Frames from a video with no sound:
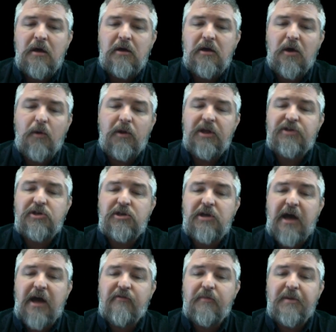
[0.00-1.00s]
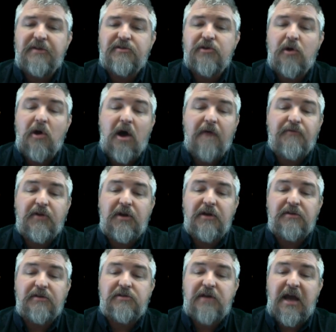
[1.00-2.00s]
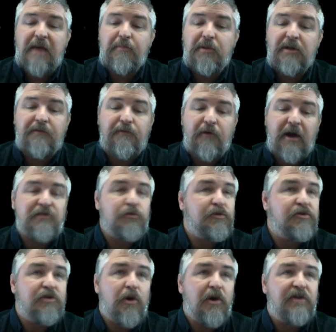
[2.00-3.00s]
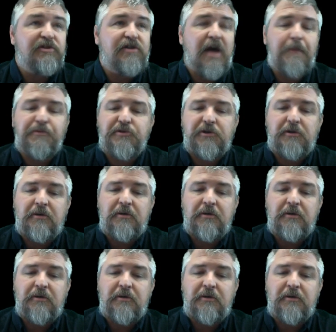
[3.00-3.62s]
Coalition governments are often unstable, and France was no exception,